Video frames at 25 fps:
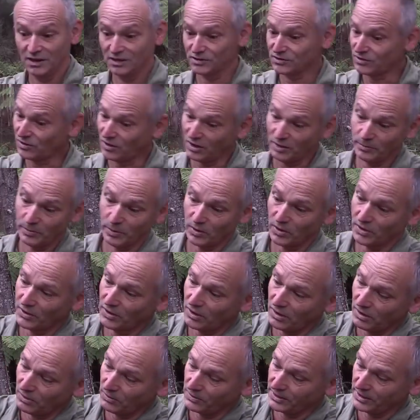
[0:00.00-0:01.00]
Tripod
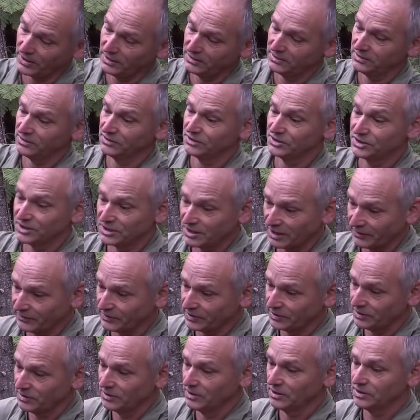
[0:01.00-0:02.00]
holder, you can shove
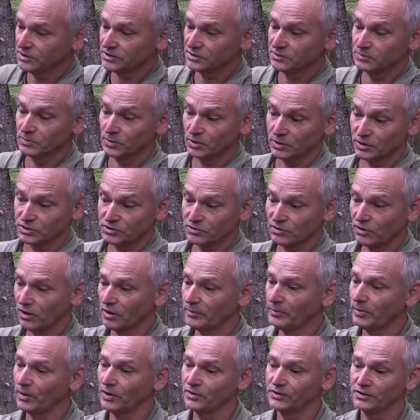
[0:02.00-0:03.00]
a smaller
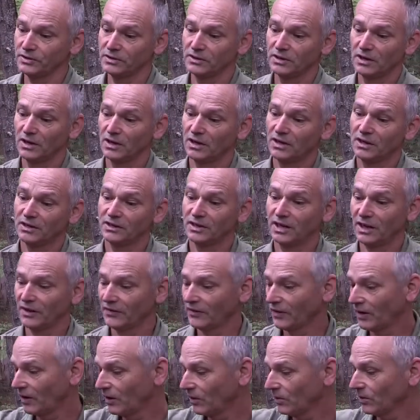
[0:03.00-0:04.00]
tripod down
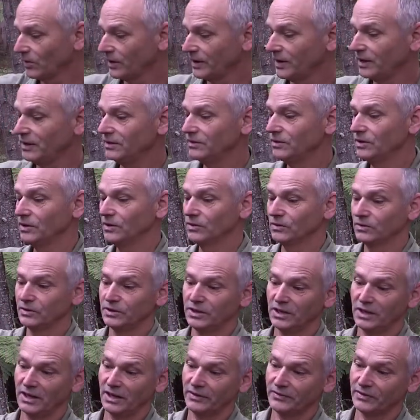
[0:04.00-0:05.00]
the hole there. Or
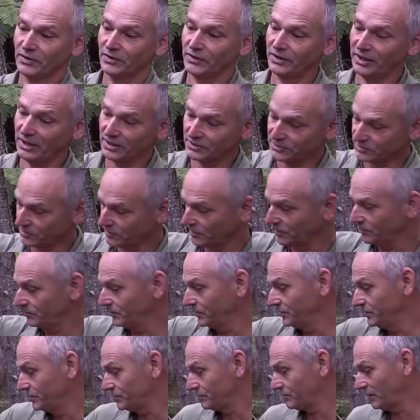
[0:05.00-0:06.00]
you can have it on the outside
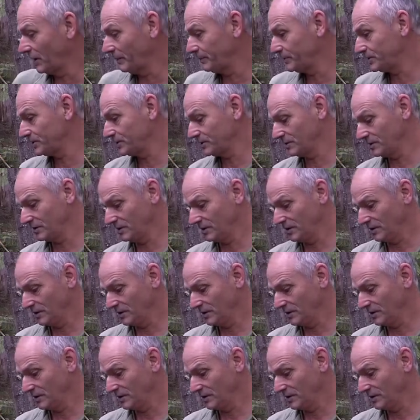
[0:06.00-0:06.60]
with the straps.